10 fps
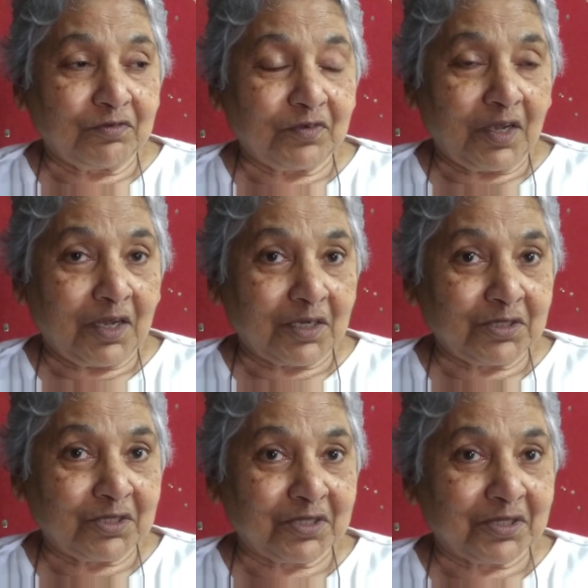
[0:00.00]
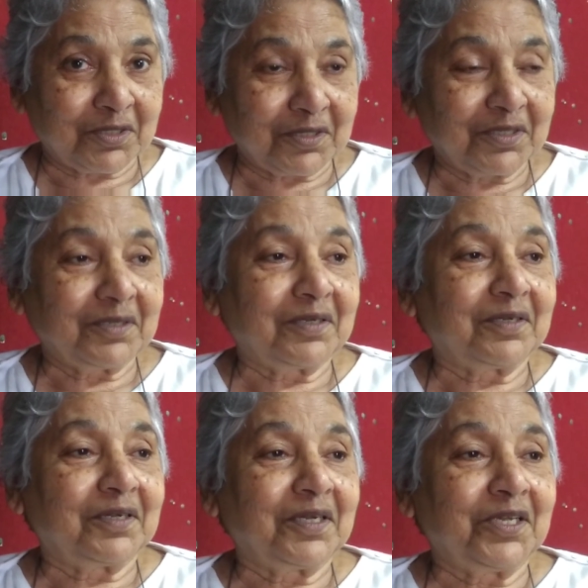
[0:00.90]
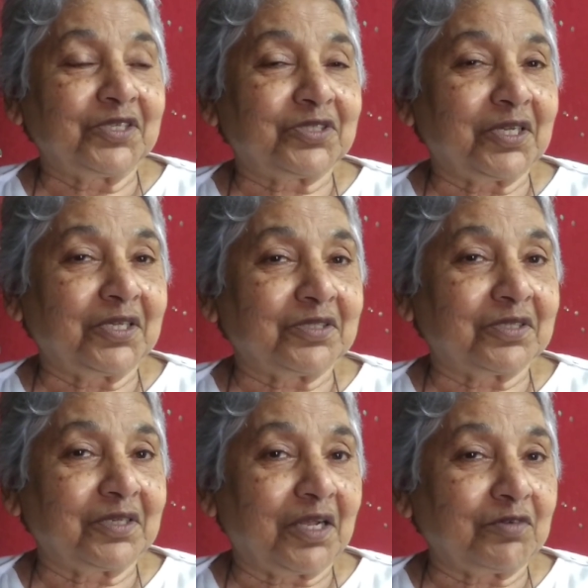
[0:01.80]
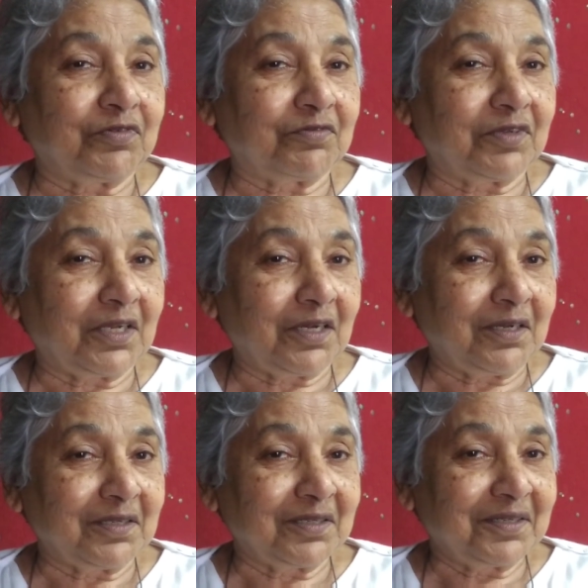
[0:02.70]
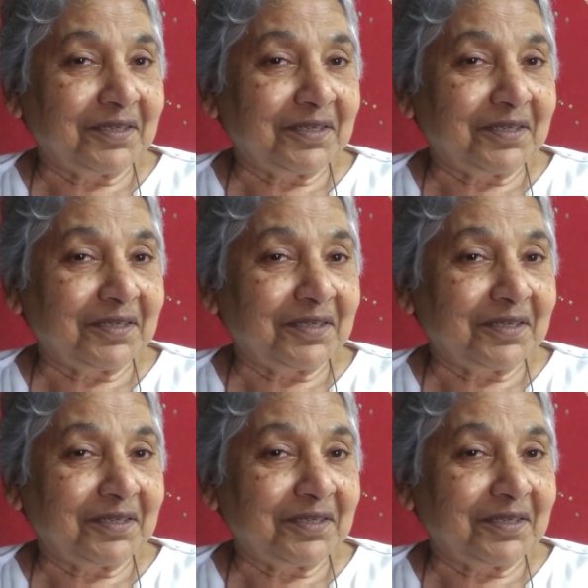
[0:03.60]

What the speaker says: of arts. He stays in Alphaville